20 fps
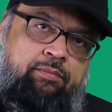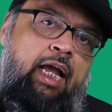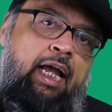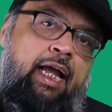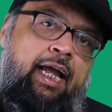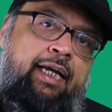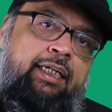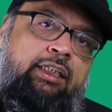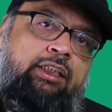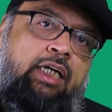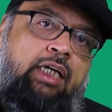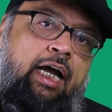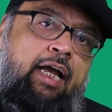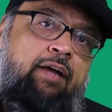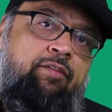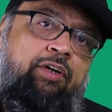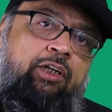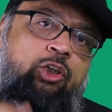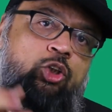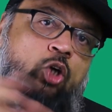And
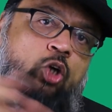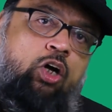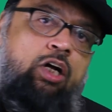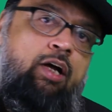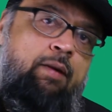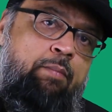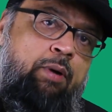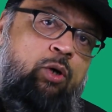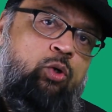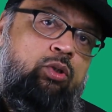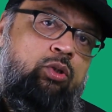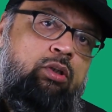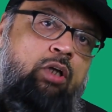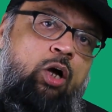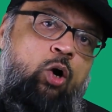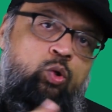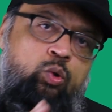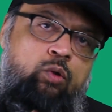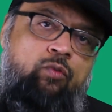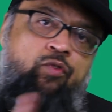I will talk about
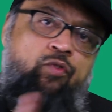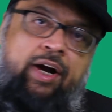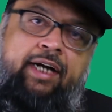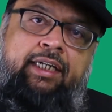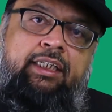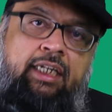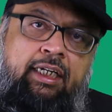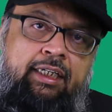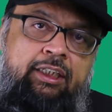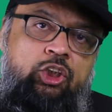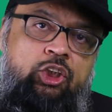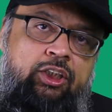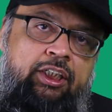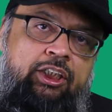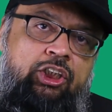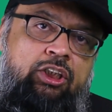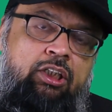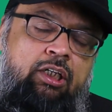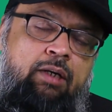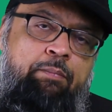how to find the
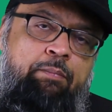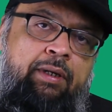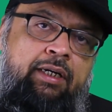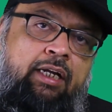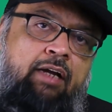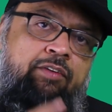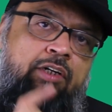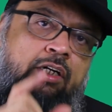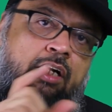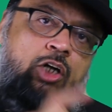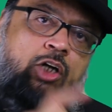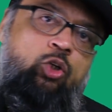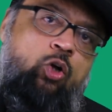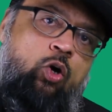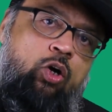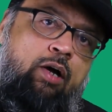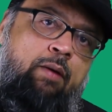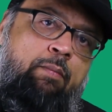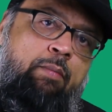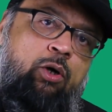literature, but I will not
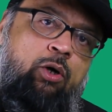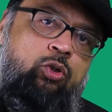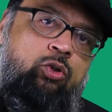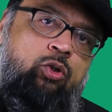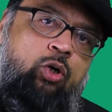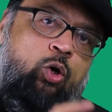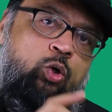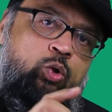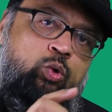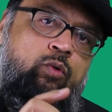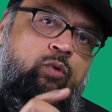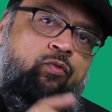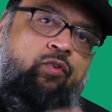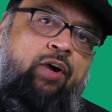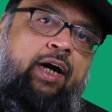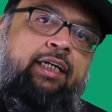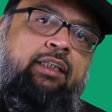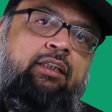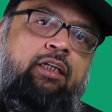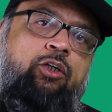talk about how to
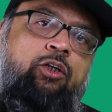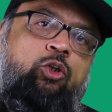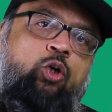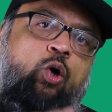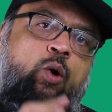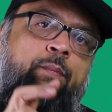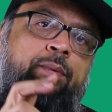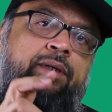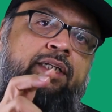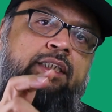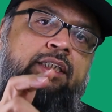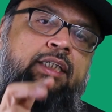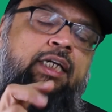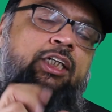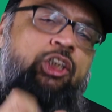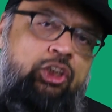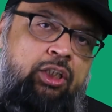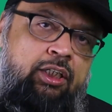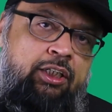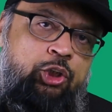find the top
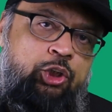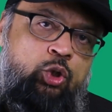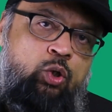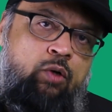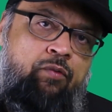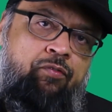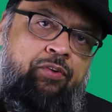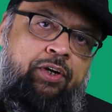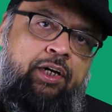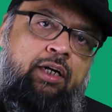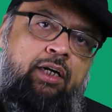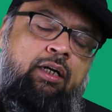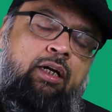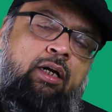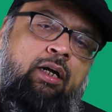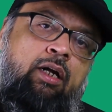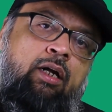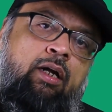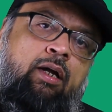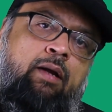researcher in your field
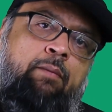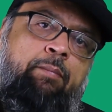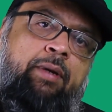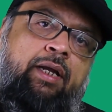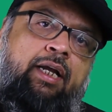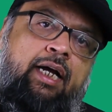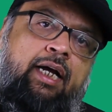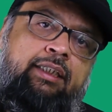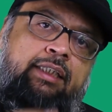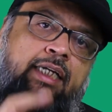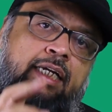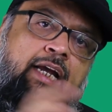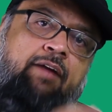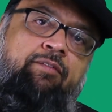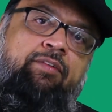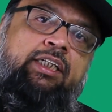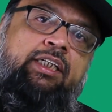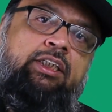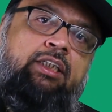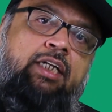because I
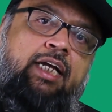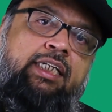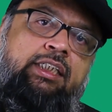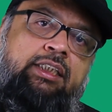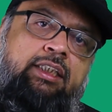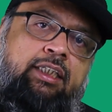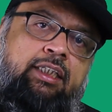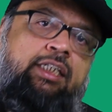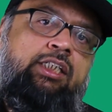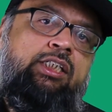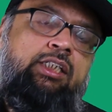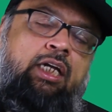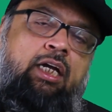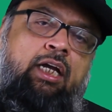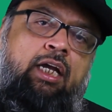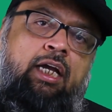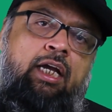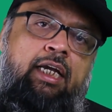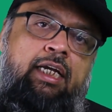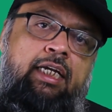have discussed this
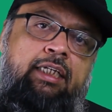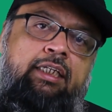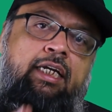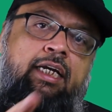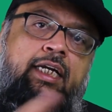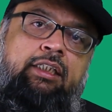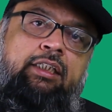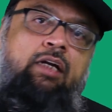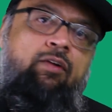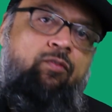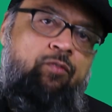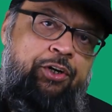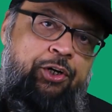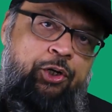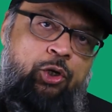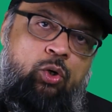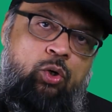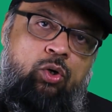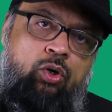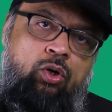in another
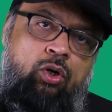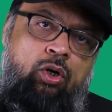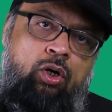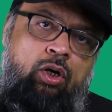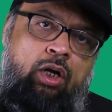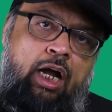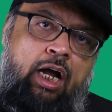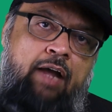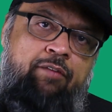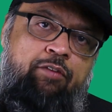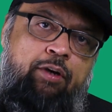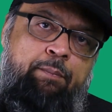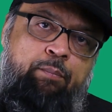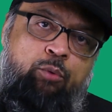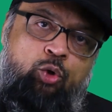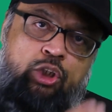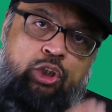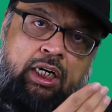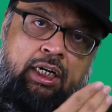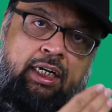video. I will
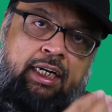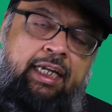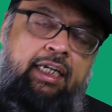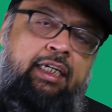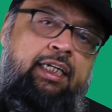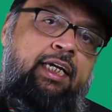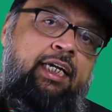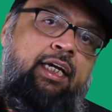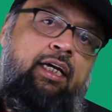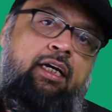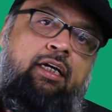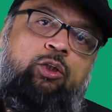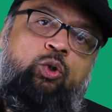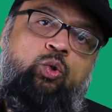put a link here.